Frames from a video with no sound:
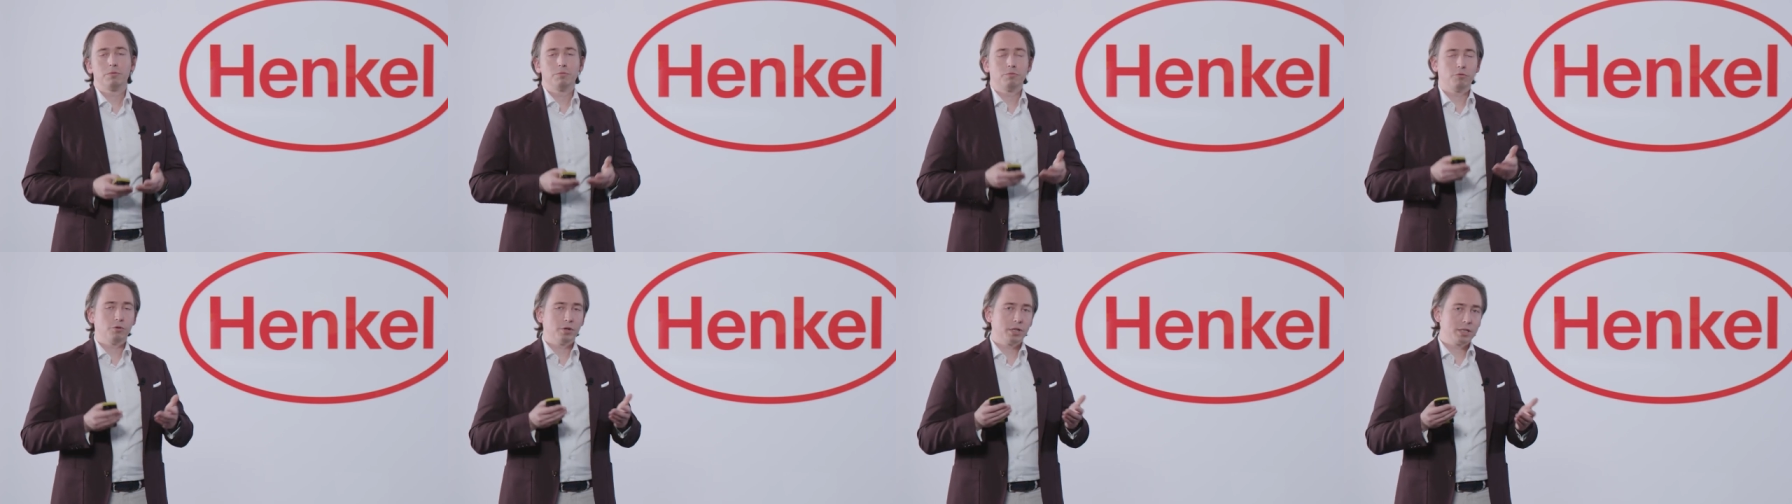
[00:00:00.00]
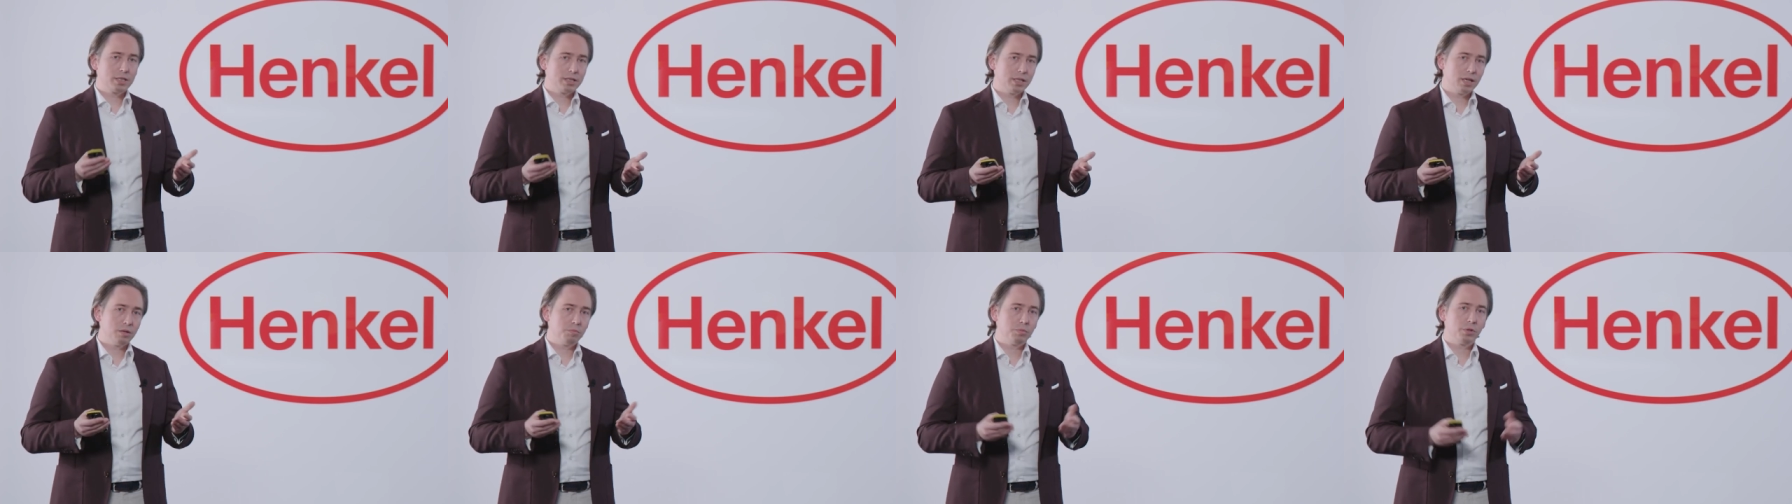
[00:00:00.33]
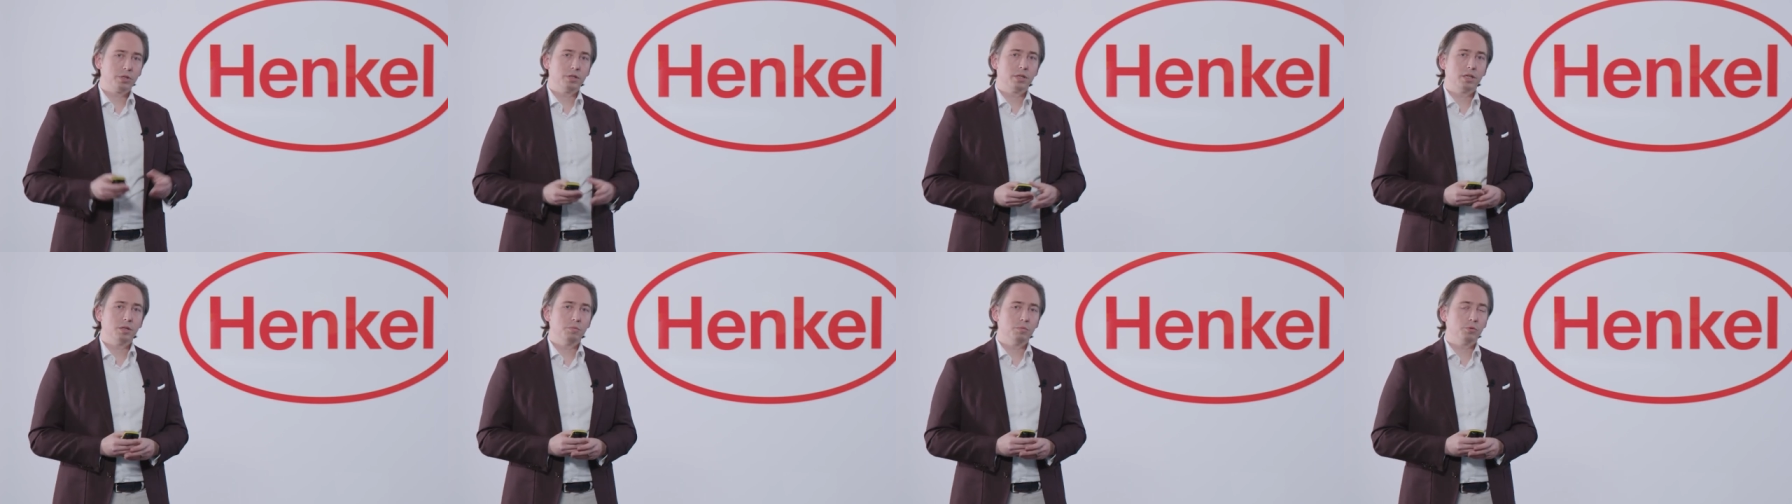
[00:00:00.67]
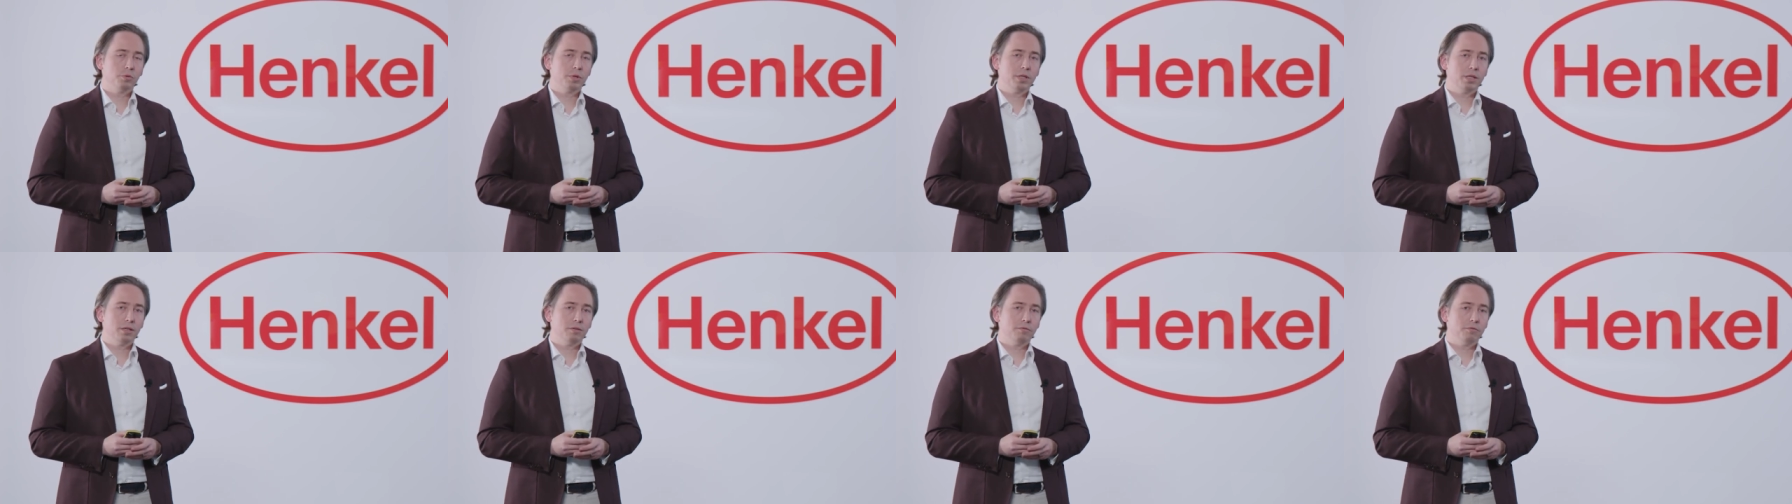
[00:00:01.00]
for example, in
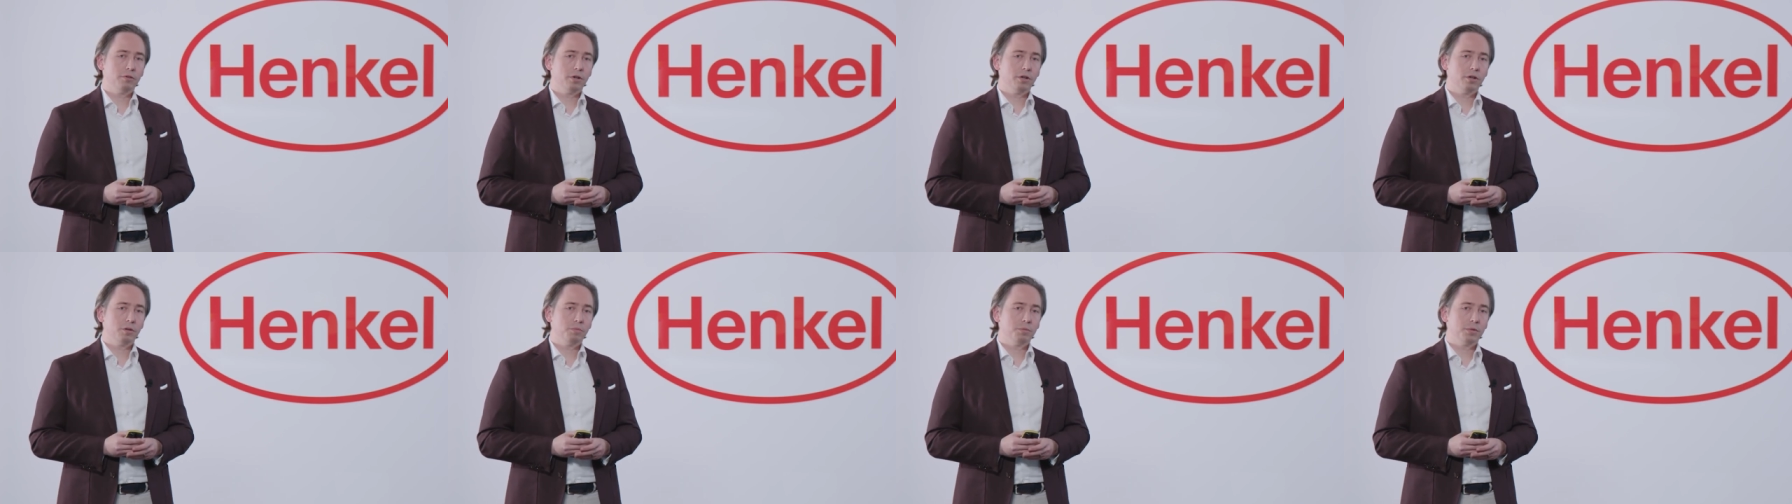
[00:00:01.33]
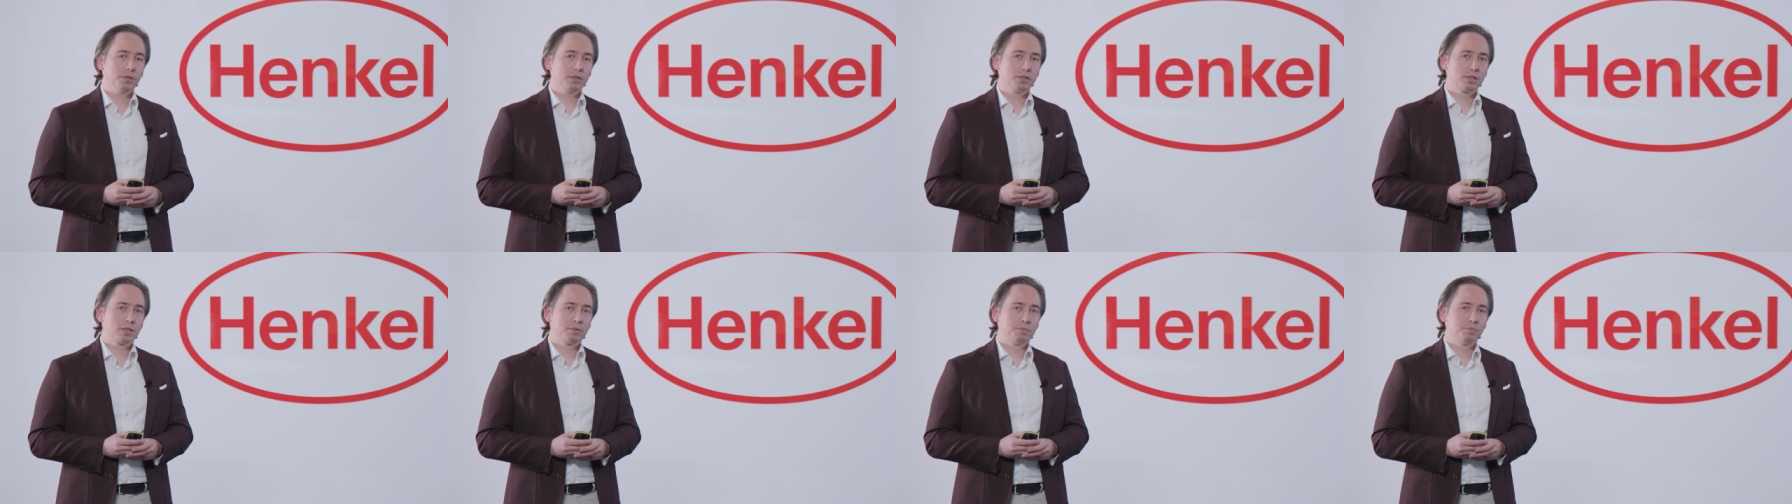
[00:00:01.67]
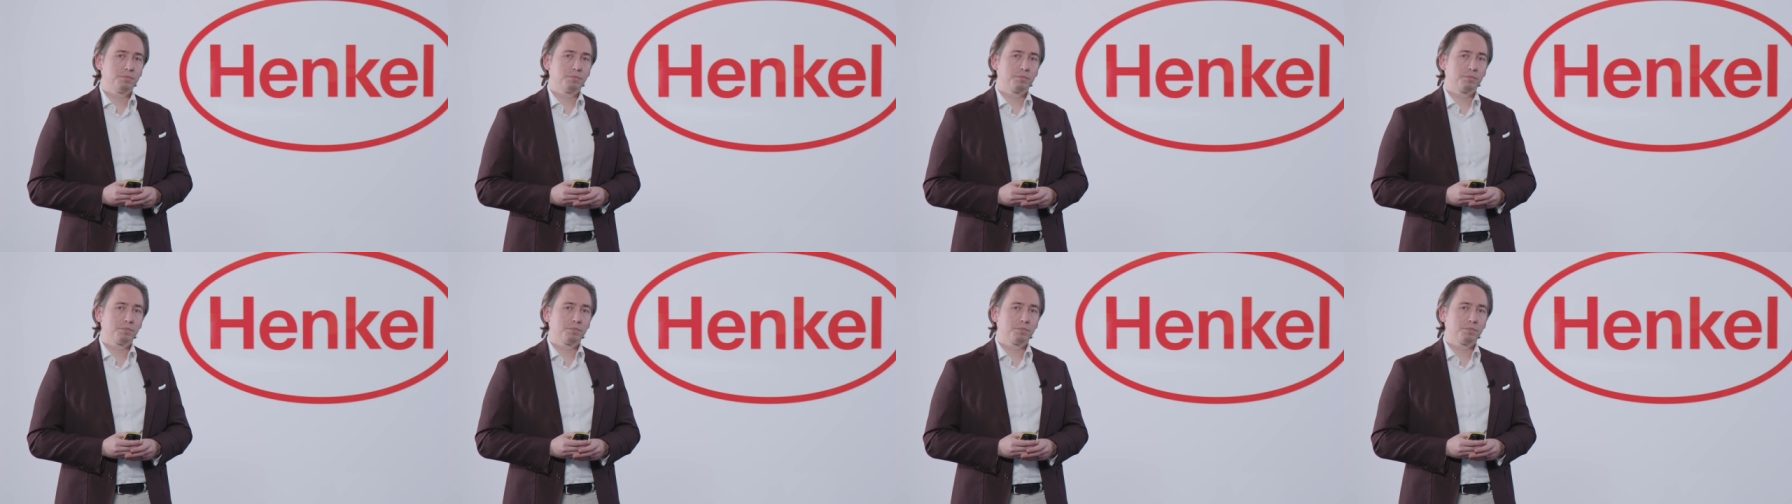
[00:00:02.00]
marine environments.